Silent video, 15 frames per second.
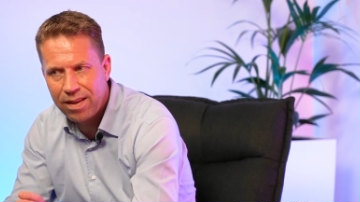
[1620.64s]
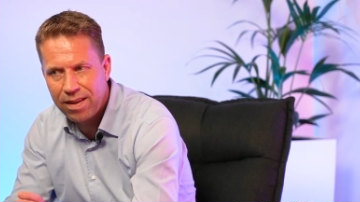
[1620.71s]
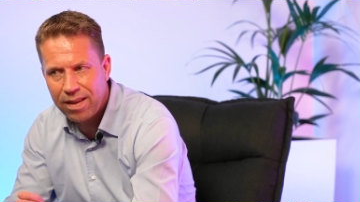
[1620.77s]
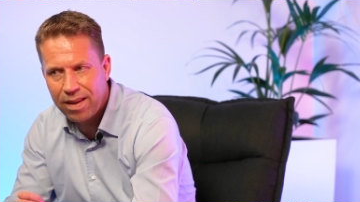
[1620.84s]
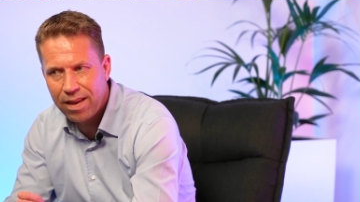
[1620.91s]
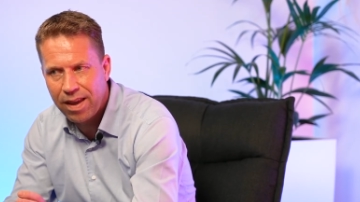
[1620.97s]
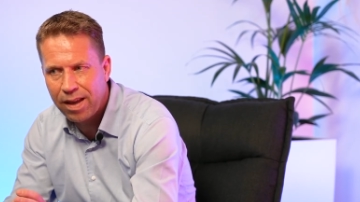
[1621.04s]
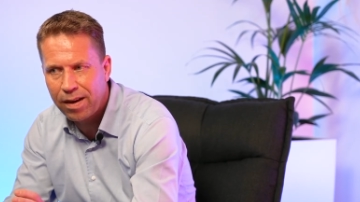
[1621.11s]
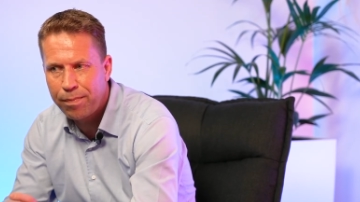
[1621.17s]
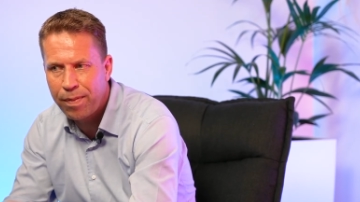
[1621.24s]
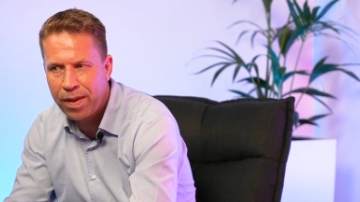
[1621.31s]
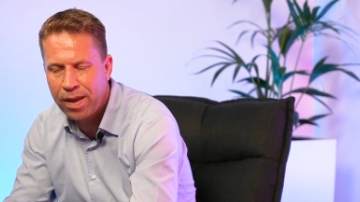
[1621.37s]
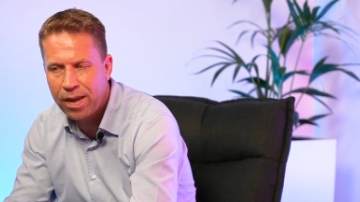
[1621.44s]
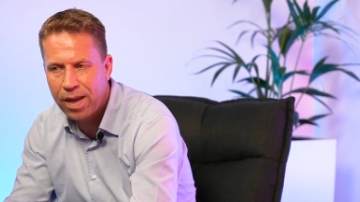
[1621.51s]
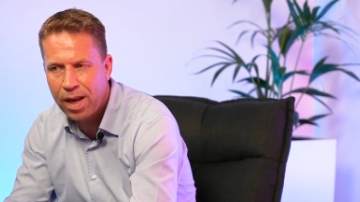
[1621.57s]

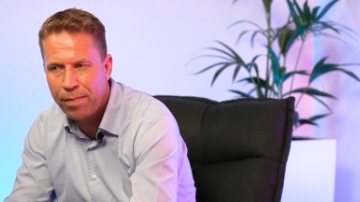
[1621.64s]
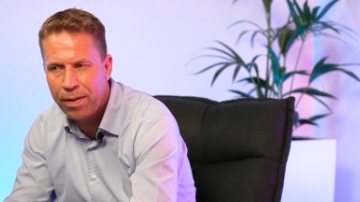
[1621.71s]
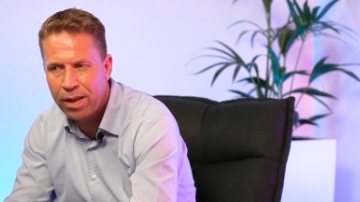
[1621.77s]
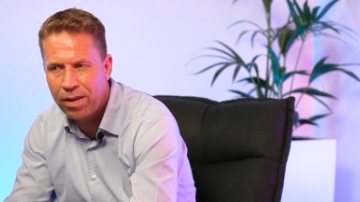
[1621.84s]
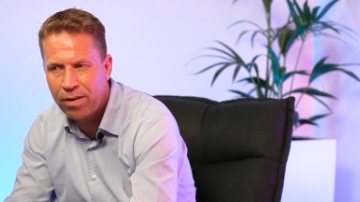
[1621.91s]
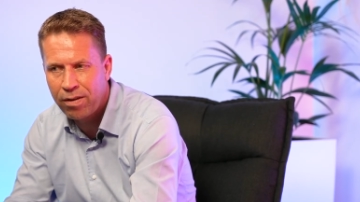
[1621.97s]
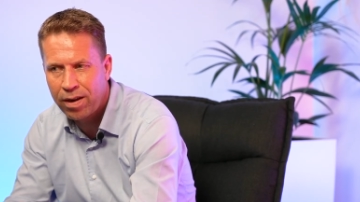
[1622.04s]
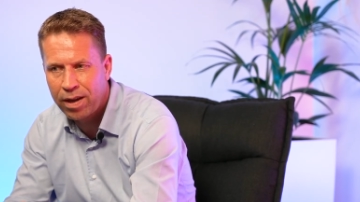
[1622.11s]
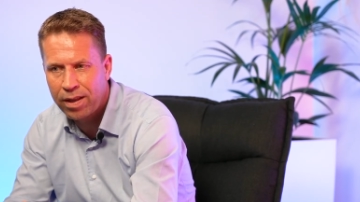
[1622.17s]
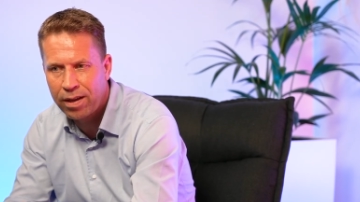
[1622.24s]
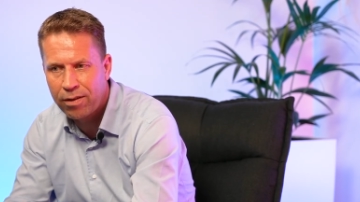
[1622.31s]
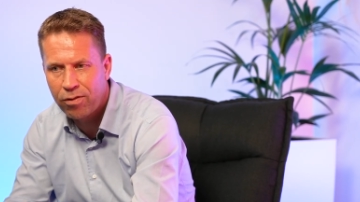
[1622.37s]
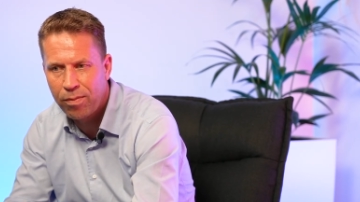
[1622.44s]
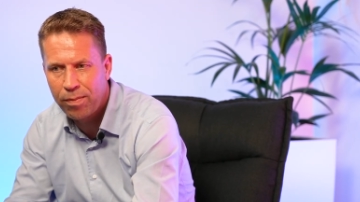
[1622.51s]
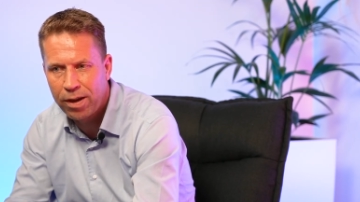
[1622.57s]
helping the
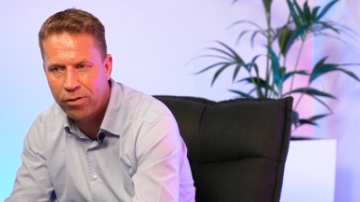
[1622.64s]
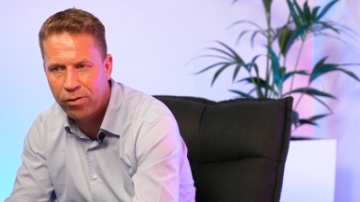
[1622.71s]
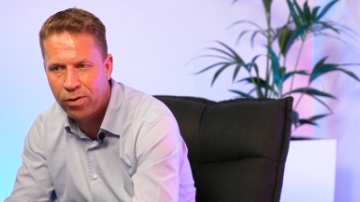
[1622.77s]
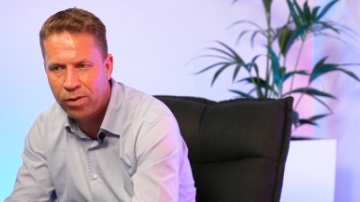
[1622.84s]
architects to make sure